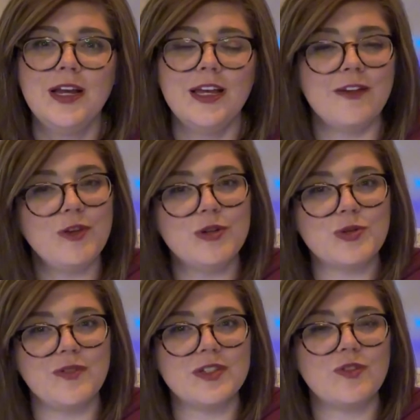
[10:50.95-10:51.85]
If you
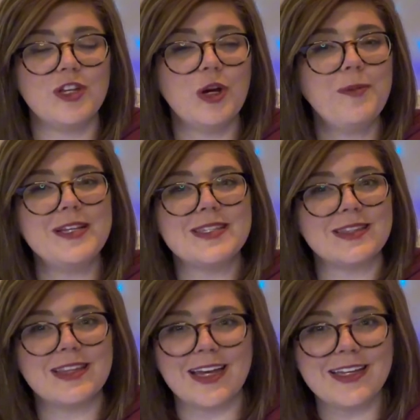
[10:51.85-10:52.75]
enjoyed this video, please
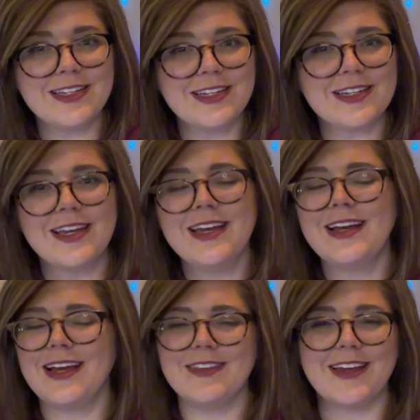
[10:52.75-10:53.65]
like it
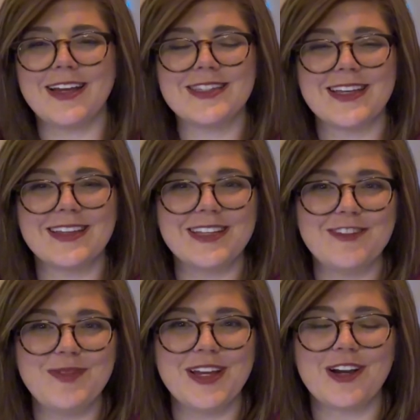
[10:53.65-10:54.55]
and like I said, leave
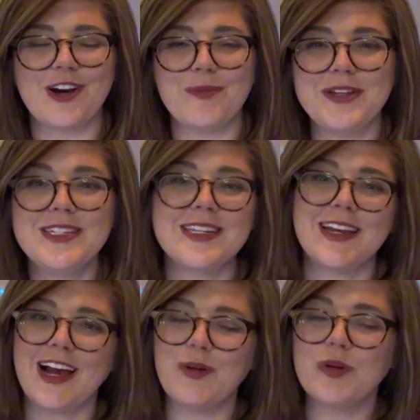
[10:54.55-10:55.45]
me a comment and
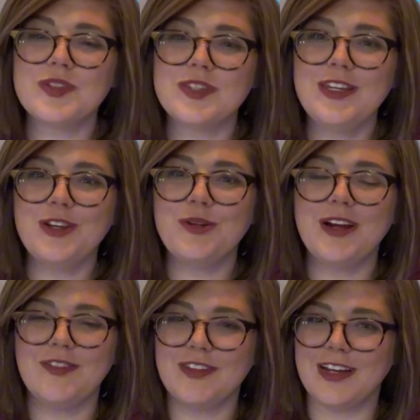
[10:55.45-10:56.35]
I will see you
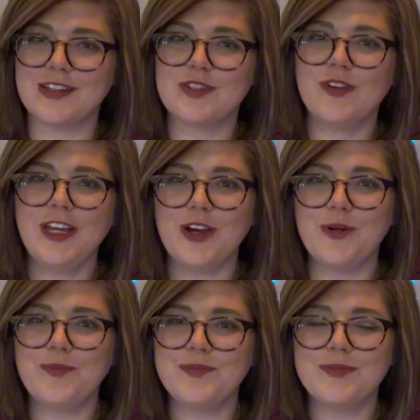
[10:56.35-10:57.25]
in the next video.
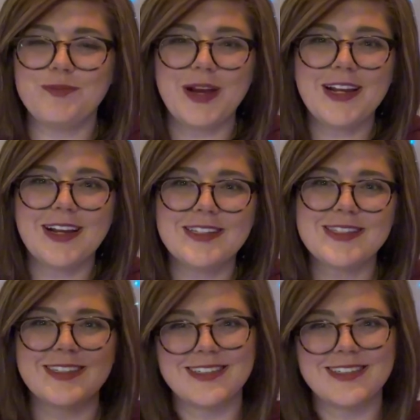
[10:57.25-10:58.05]
Bye guys.